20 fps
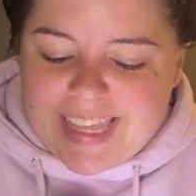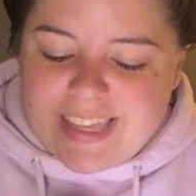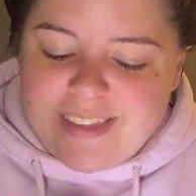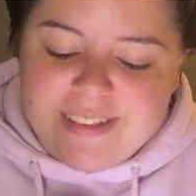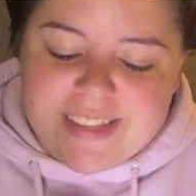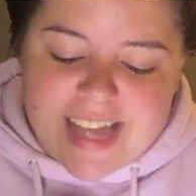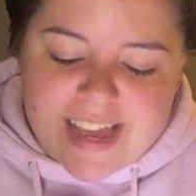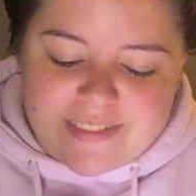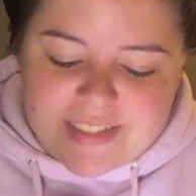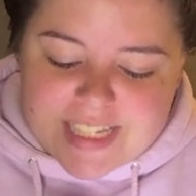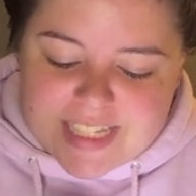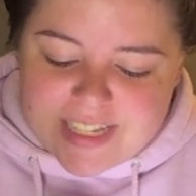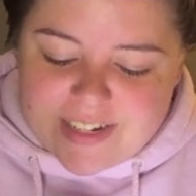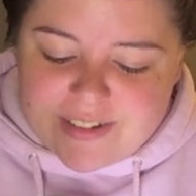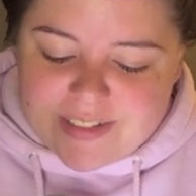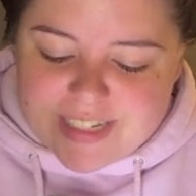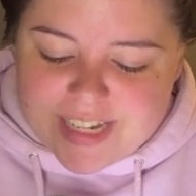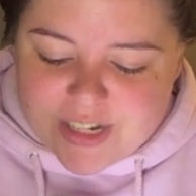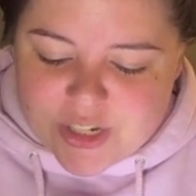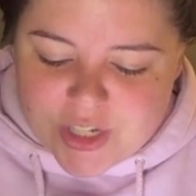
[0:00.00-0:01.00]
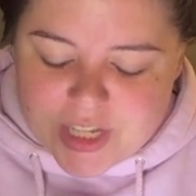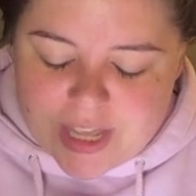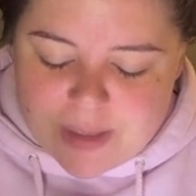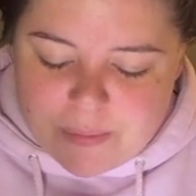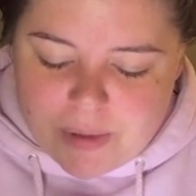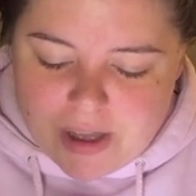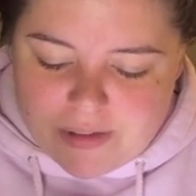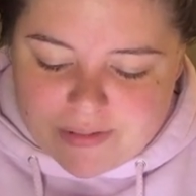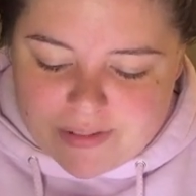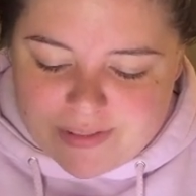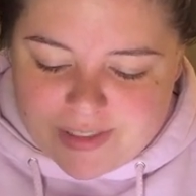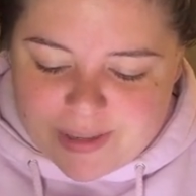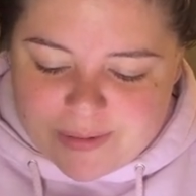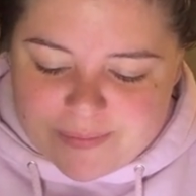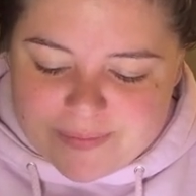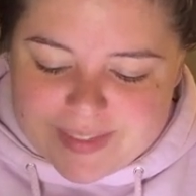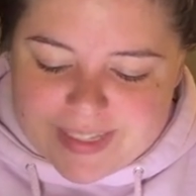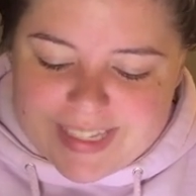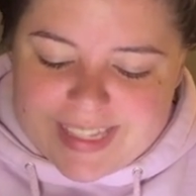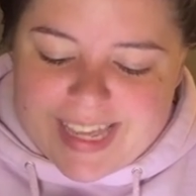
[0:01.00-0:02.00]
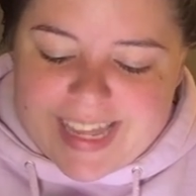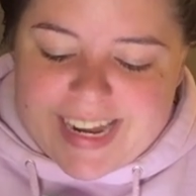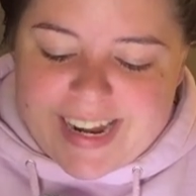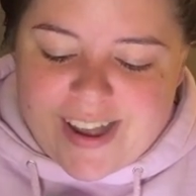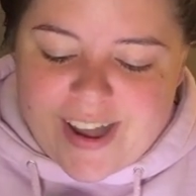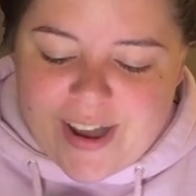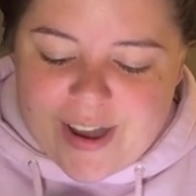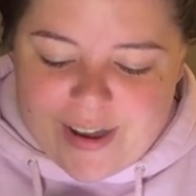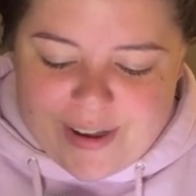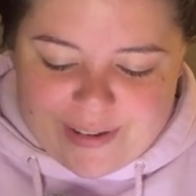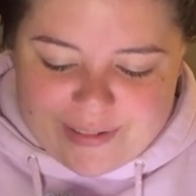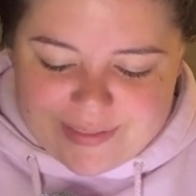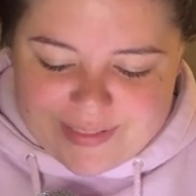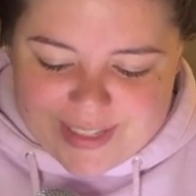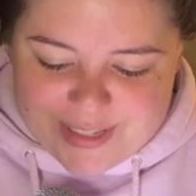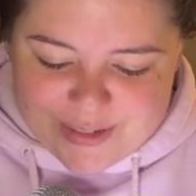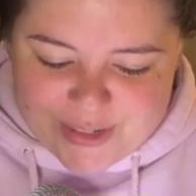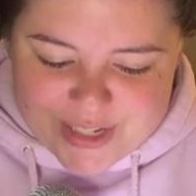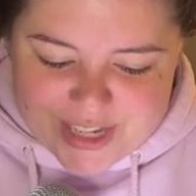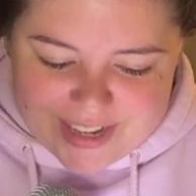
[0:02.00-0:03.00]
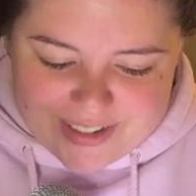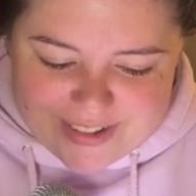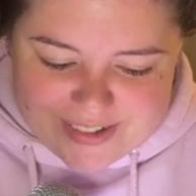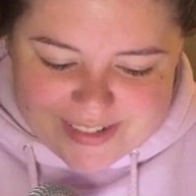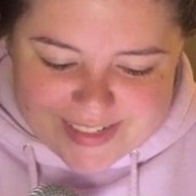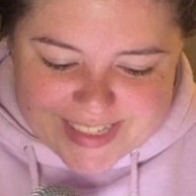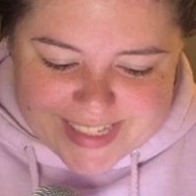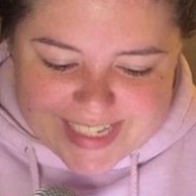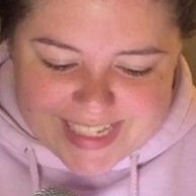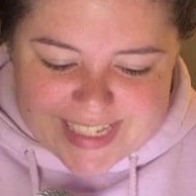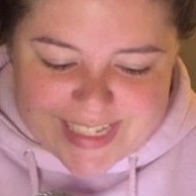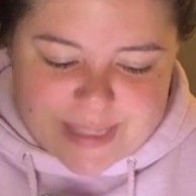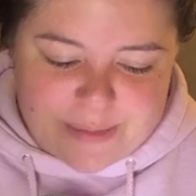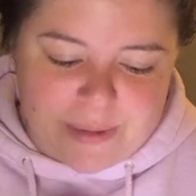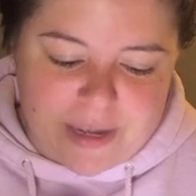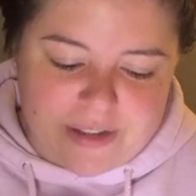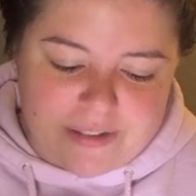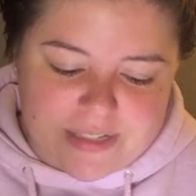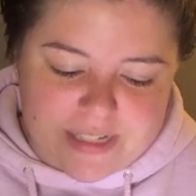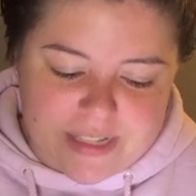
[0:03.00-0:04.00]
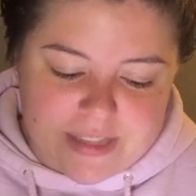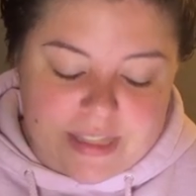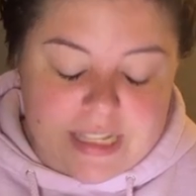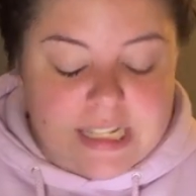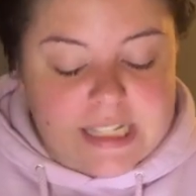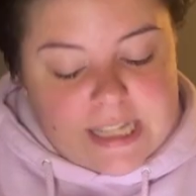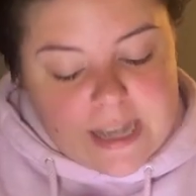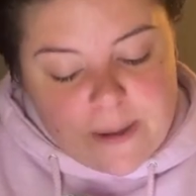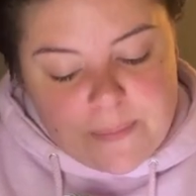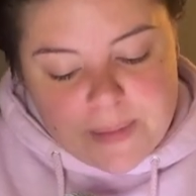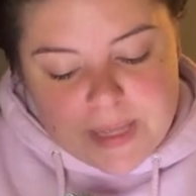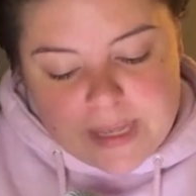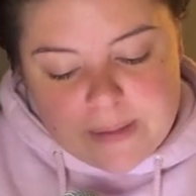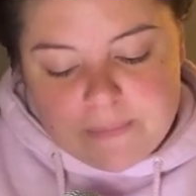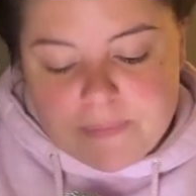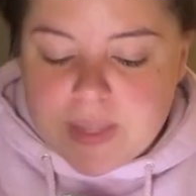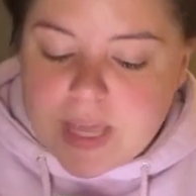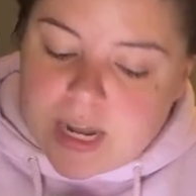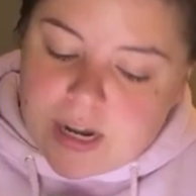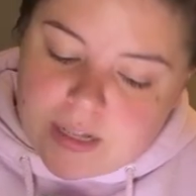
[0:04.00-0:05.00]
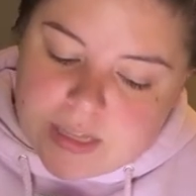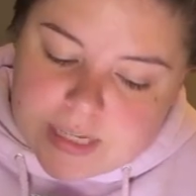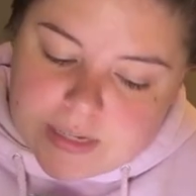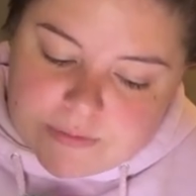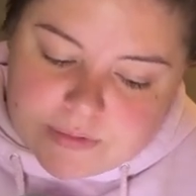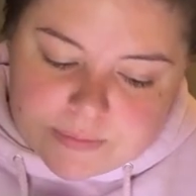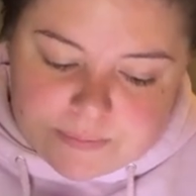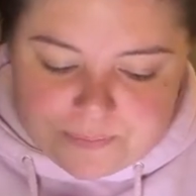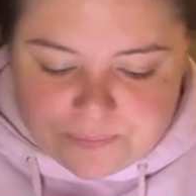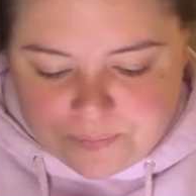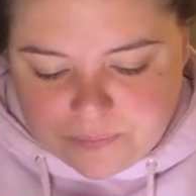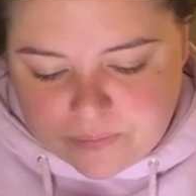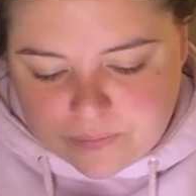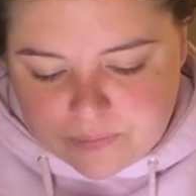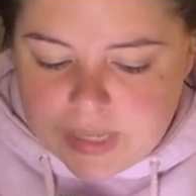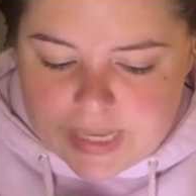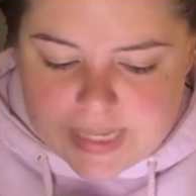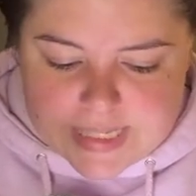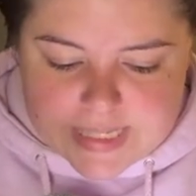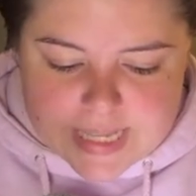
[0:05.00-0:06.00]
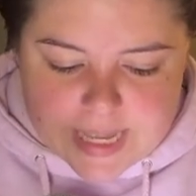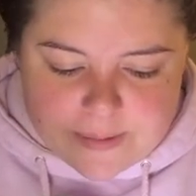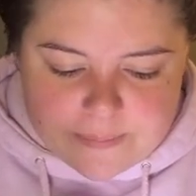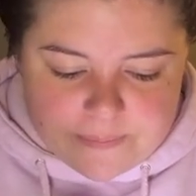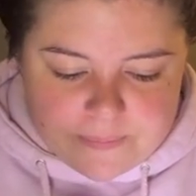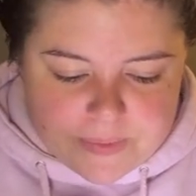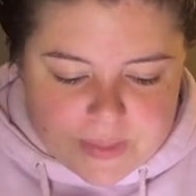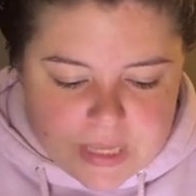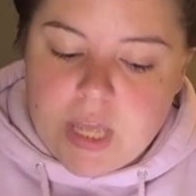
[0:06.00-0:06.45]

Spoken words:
You laughed a little, nudging him off of you. "Get off," you chuckled. He smiled. "Then tell me, and I'll leave," he said.